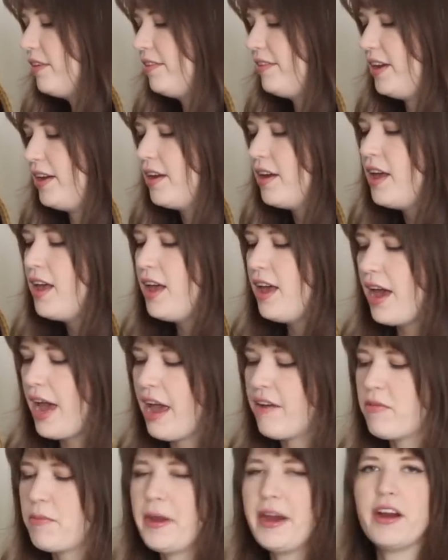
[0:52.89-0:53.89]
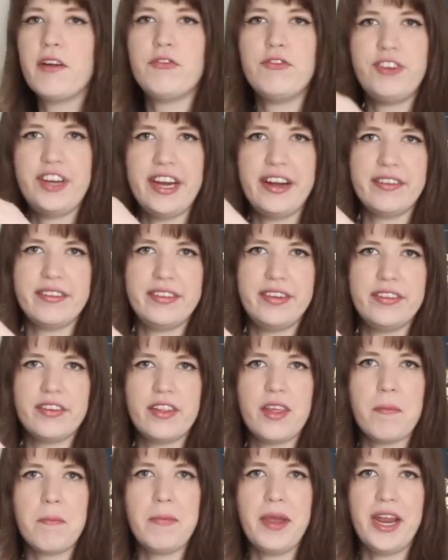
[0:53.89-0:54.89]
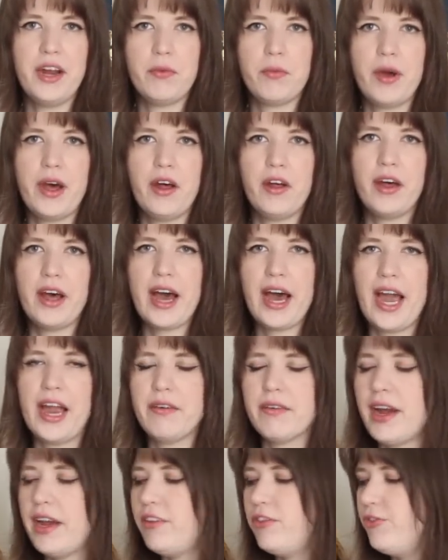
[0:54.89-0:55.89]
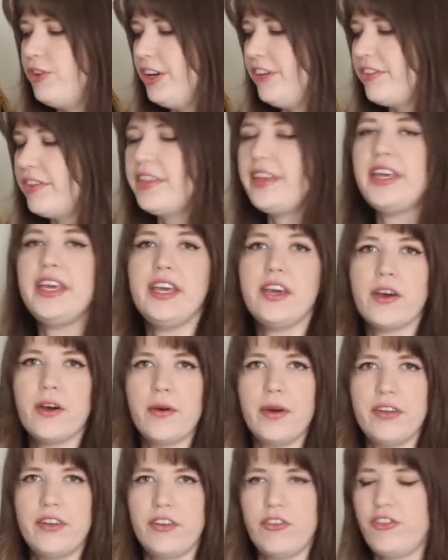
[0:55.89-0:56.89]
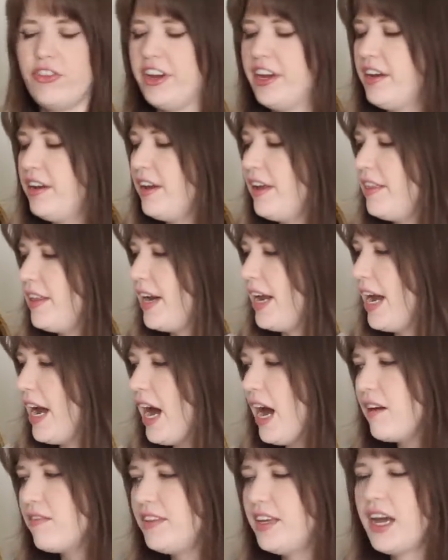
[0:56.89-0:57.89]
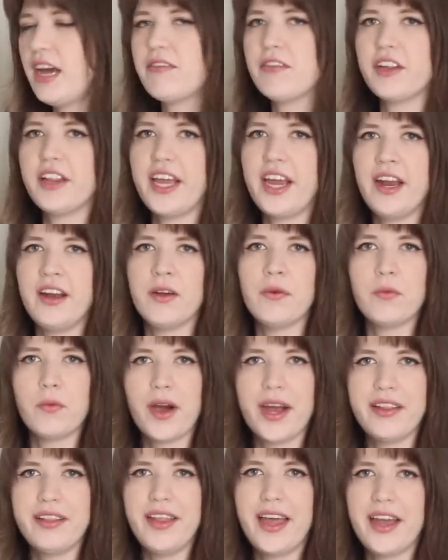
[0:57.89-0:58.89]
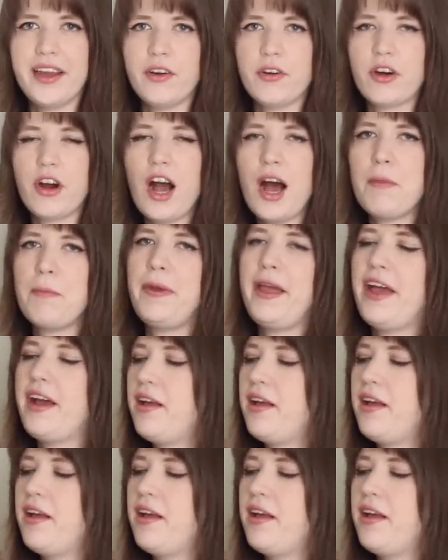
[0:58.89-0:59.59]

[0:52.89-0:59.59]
let's see, I have a pair of jeans. These are the Madewell high-rise jeans in the Eco Edition. And then I have the Everlane wide leg crop